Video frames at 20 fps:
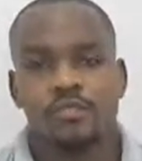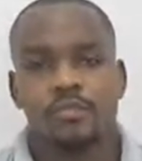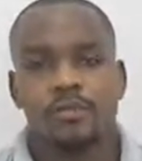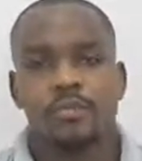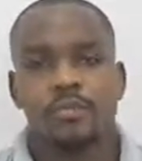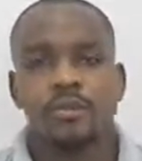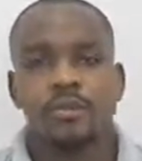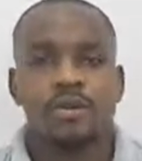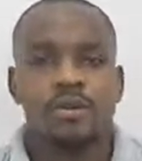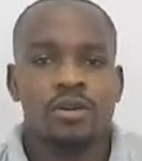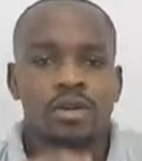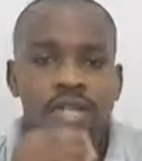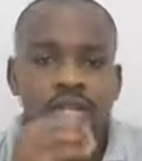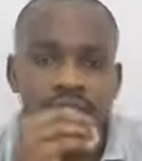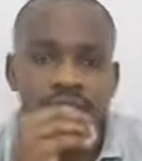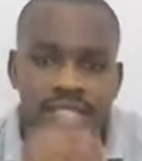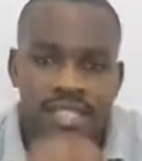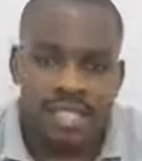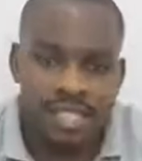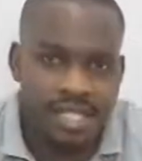the people
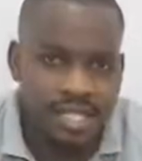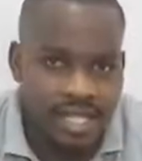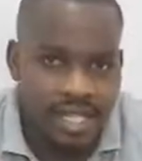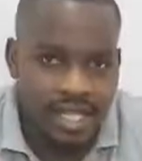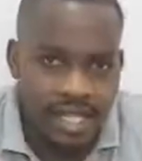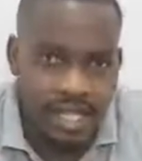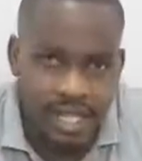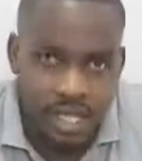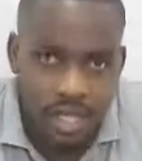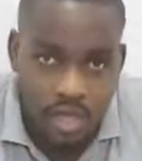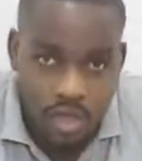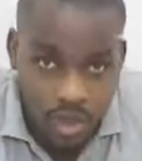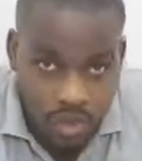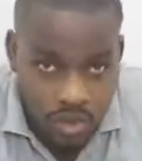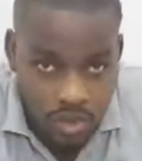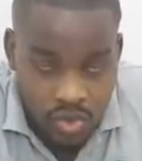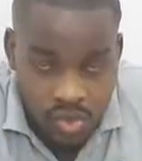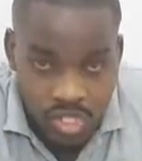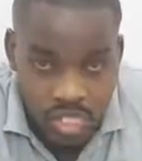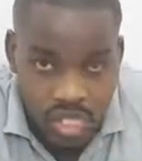just like
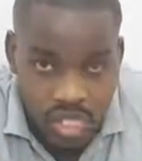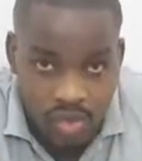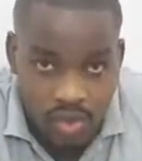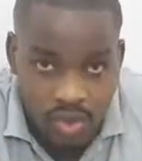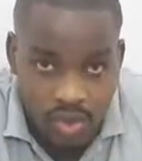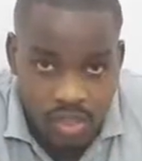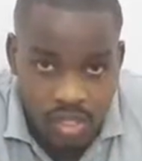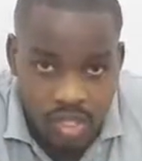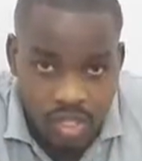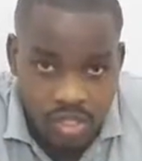cool sound.